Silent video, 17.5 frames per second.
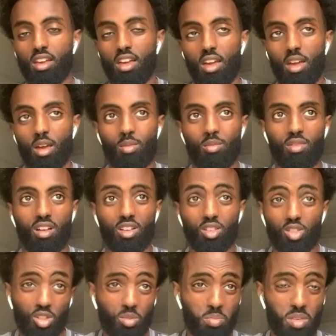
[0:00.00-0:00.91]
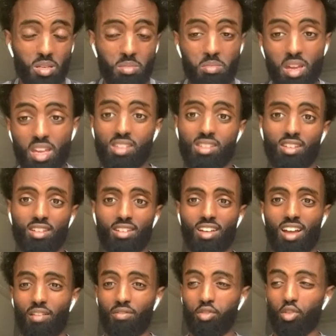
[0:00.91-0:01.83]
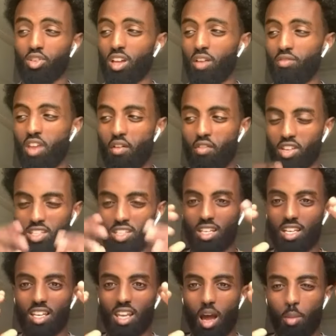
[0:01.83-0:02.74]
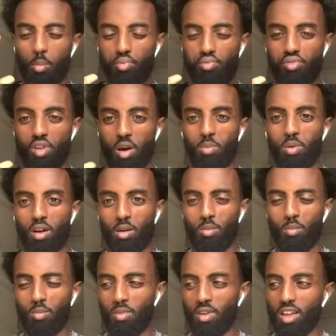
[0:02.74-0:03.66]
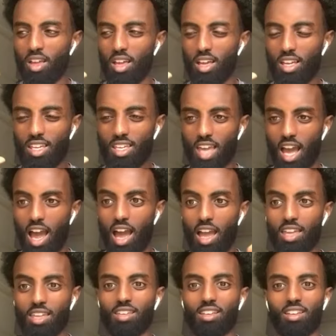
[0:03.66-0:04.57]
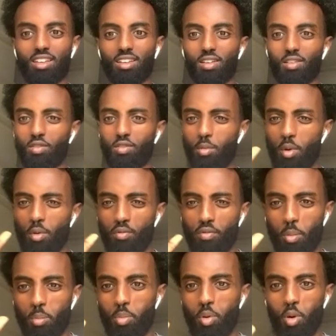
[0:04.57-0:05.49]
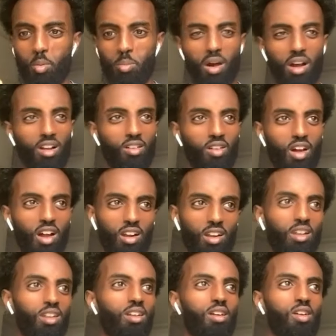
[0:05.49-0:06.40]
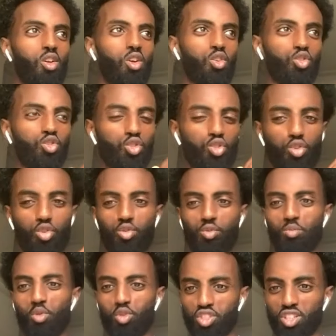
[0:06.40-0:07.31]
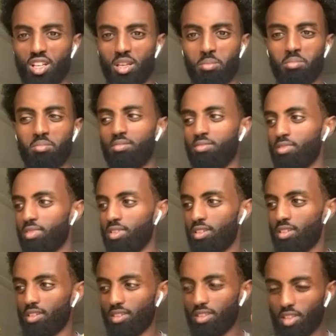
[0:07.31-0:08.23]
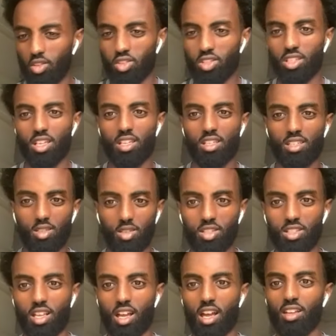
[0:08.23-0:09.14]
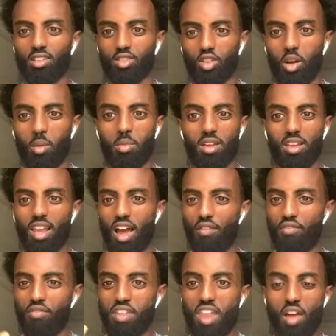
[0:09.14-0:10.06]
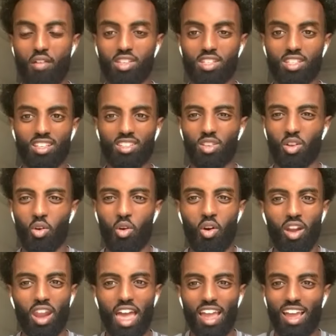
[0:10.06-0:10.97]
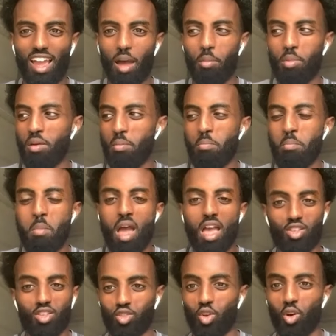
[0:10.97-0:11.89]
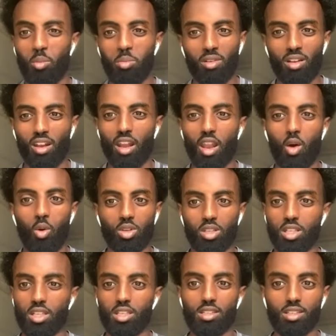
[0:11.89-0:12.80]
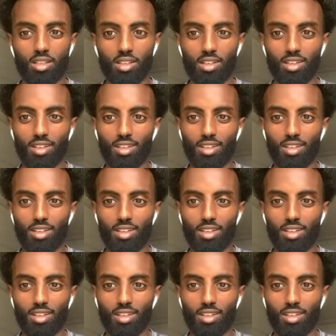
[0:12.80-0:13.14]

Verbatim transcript: um, and just be me because I've never seen a proper guy from a football background, true Muslim there's this, there's that. Do you know what I mean? I've never seen. They're all like a bit messed up, low key,